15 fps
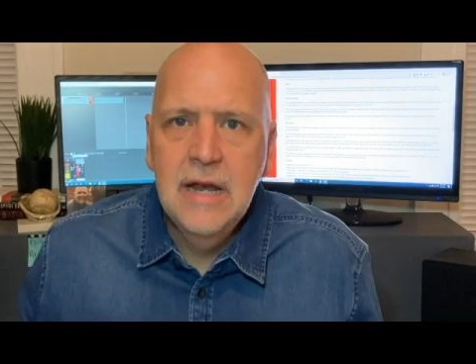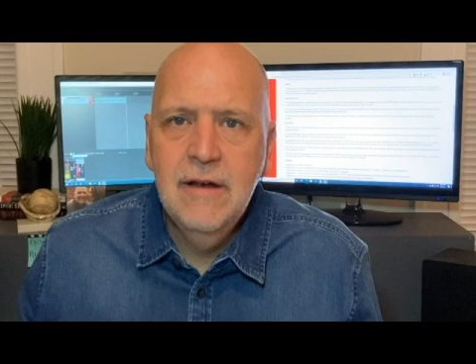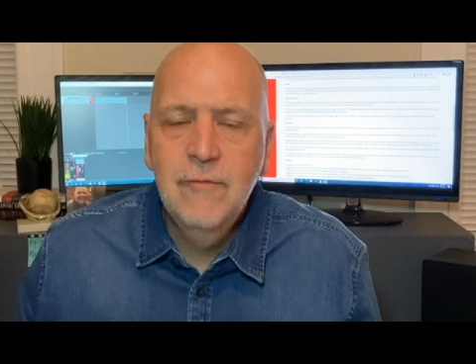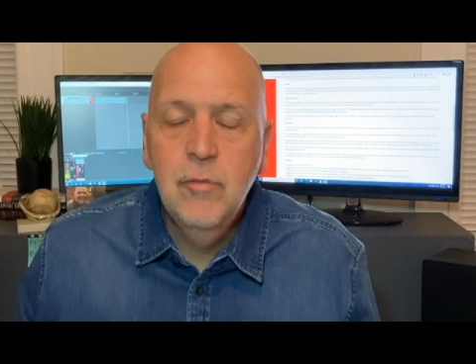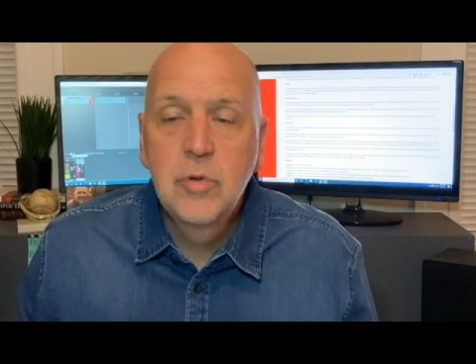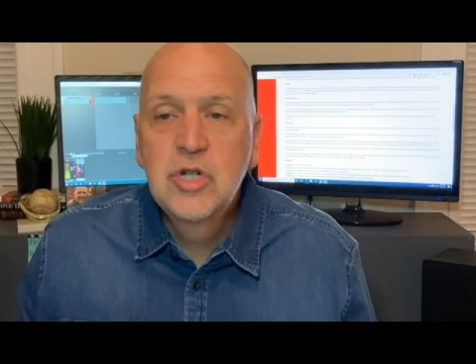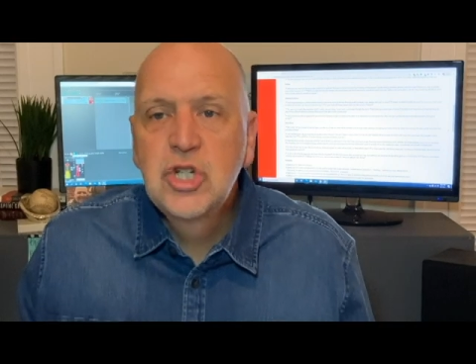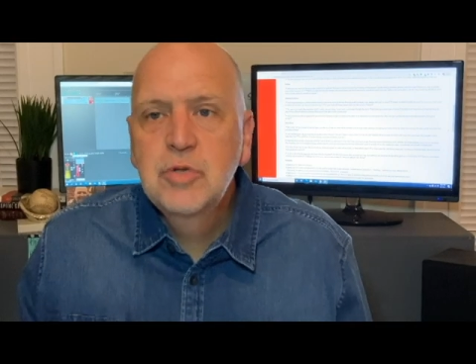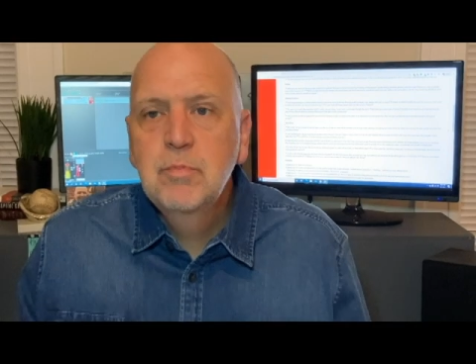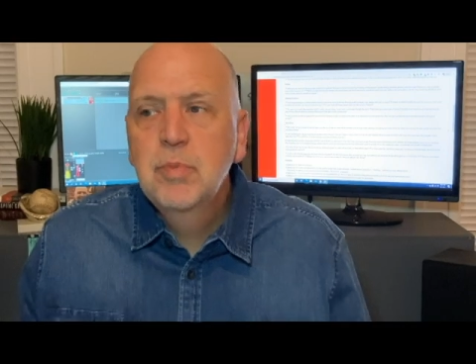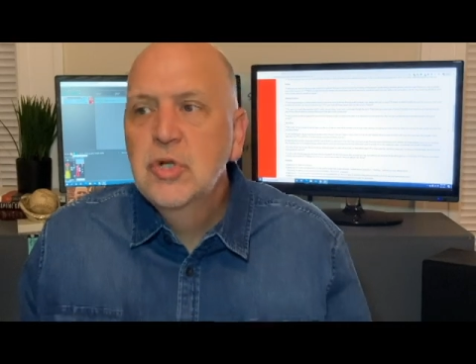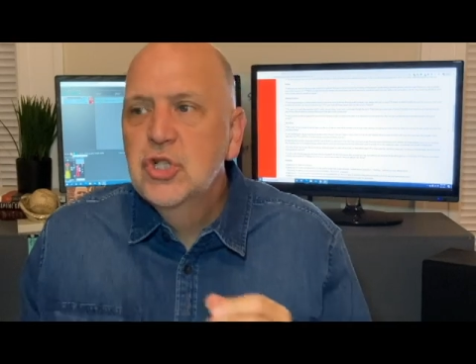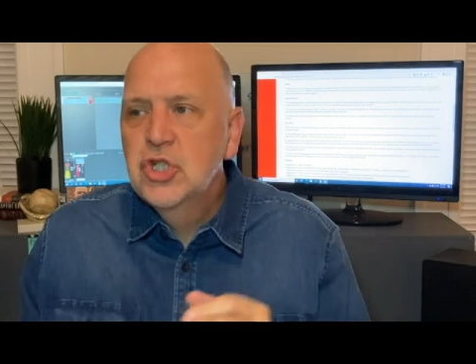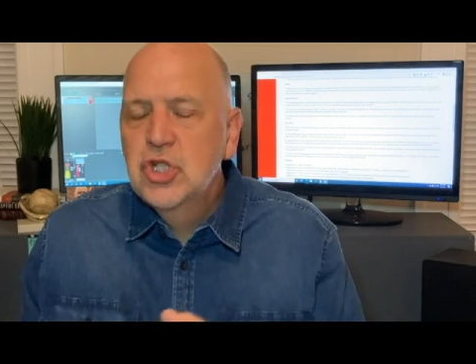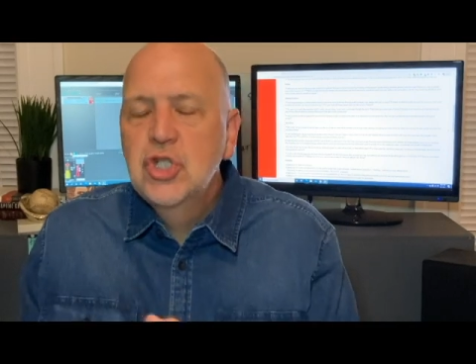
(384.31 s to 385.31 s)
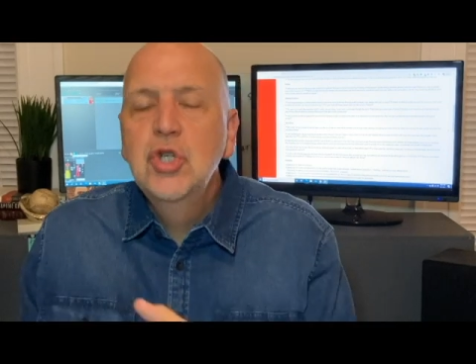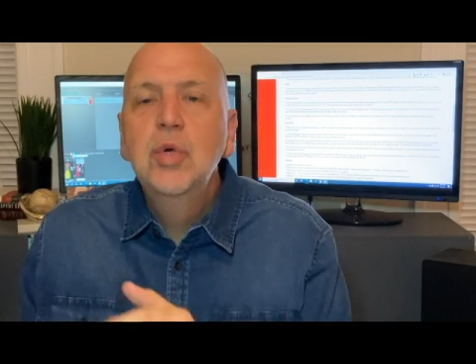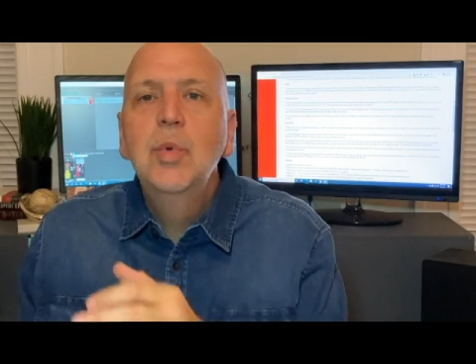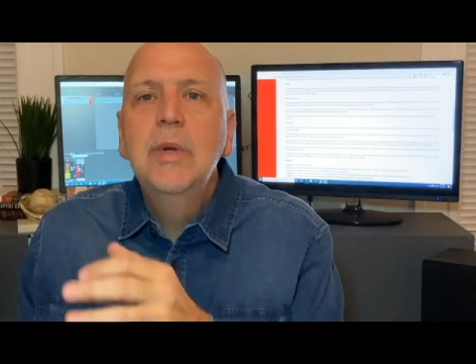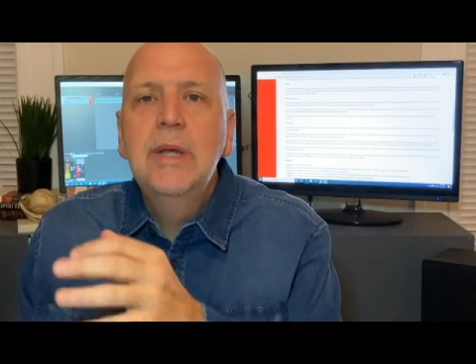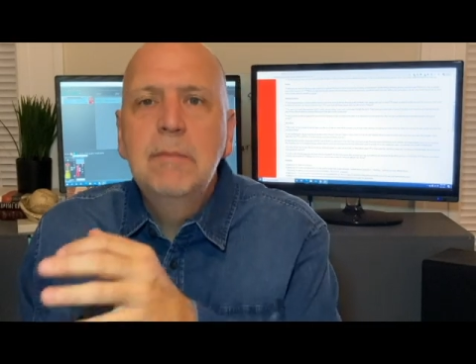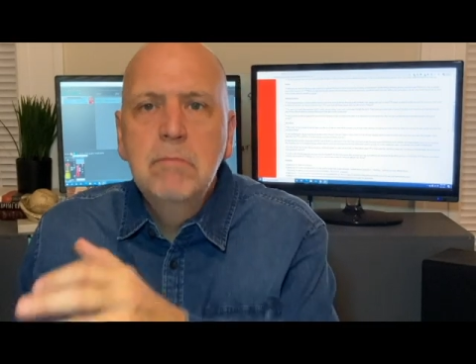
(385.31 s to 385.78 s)
If we're just
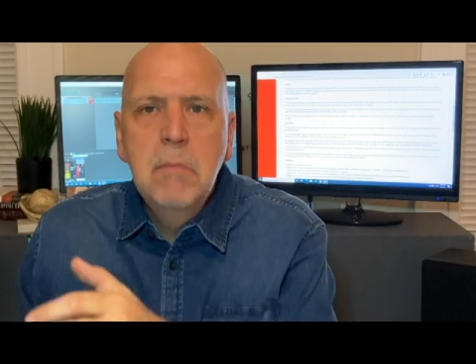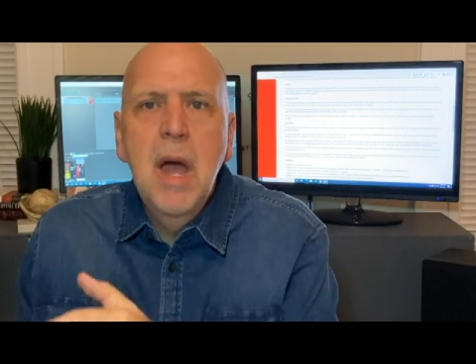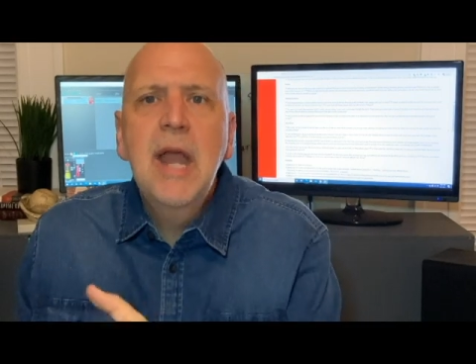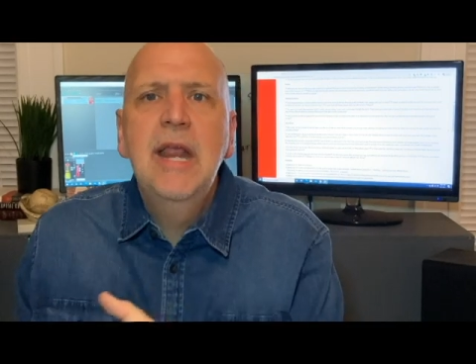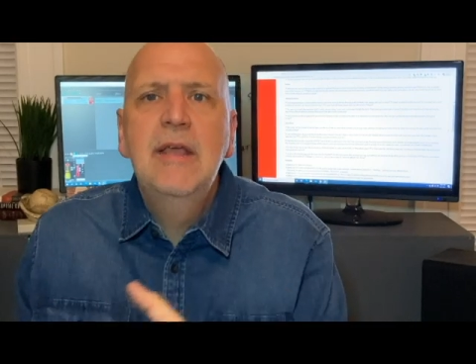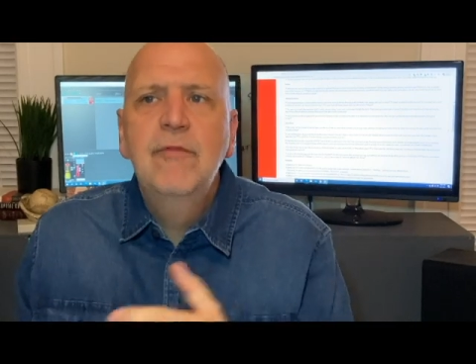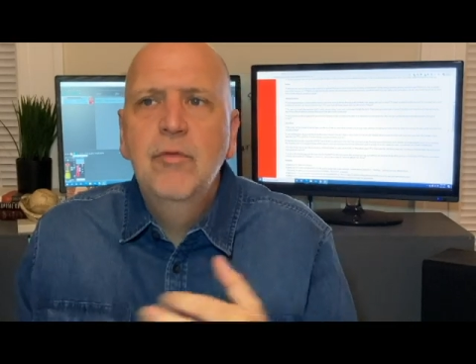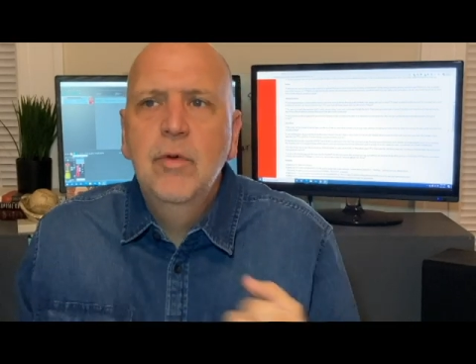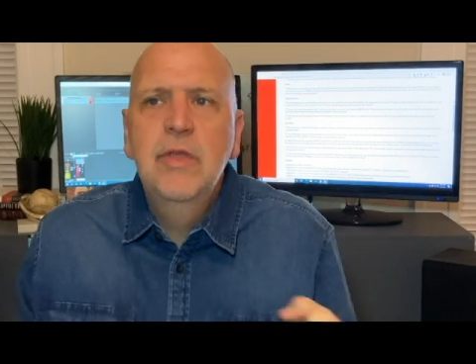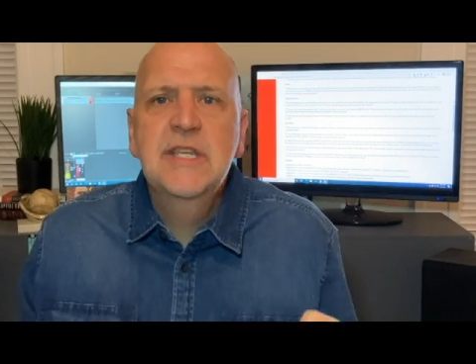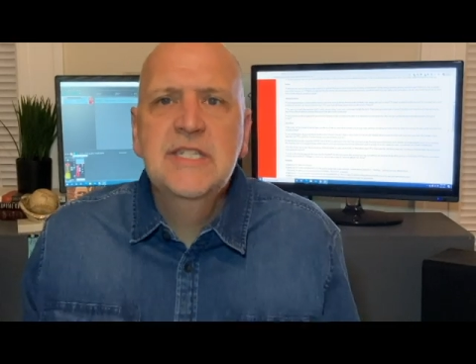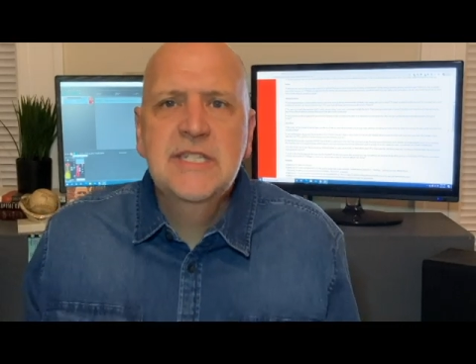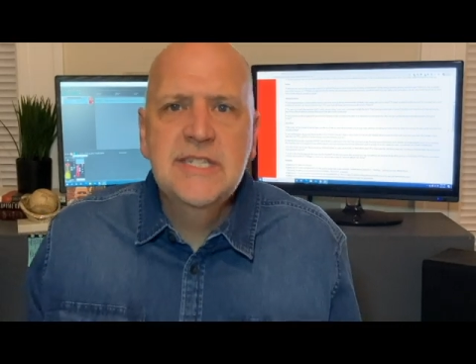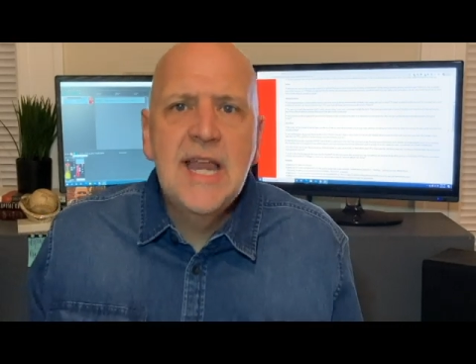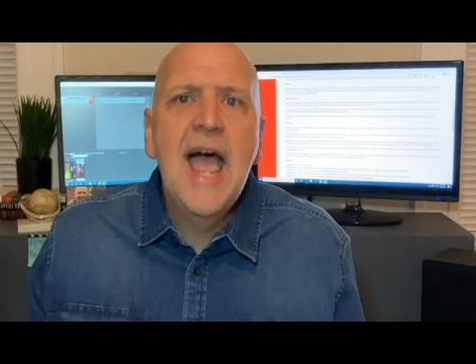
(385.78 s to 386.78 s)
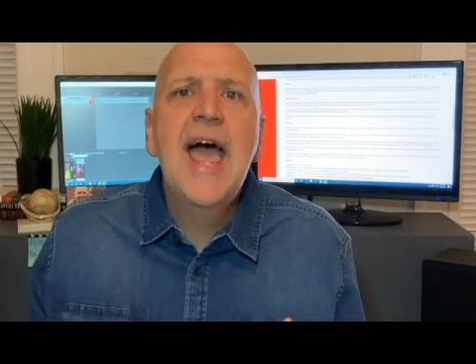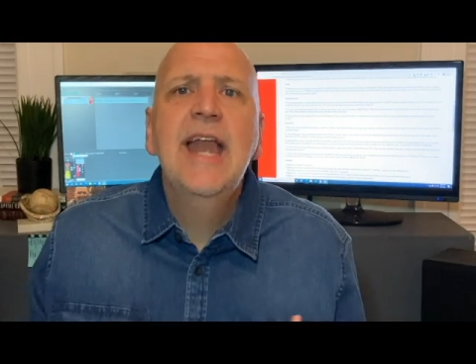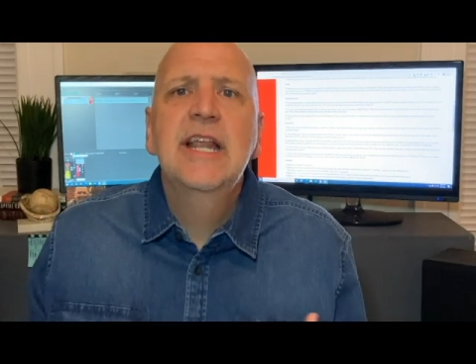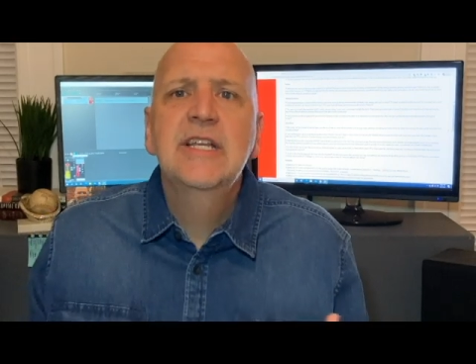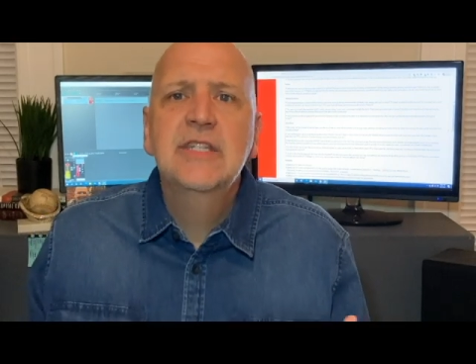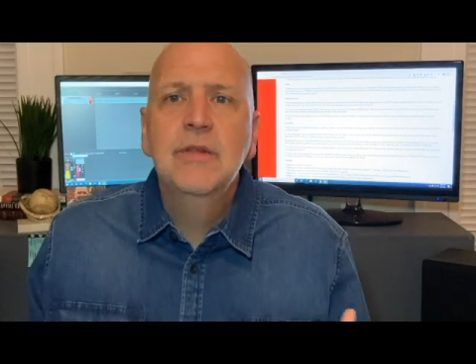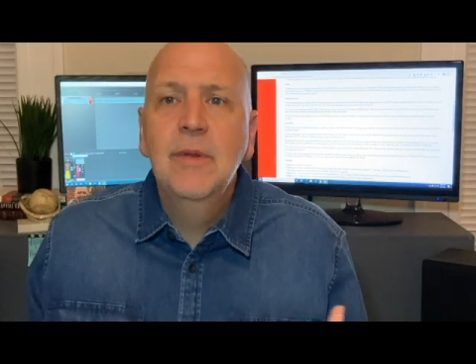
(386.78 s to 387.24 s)
pursuing money for the
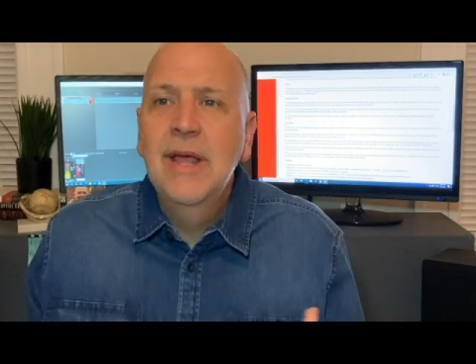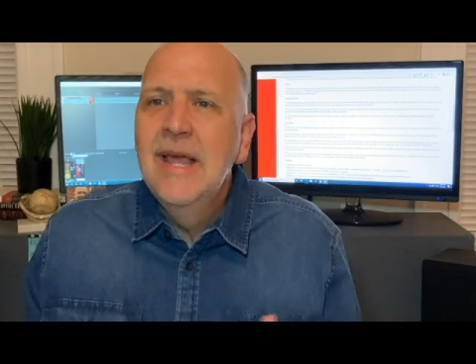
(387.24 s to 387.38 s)
status,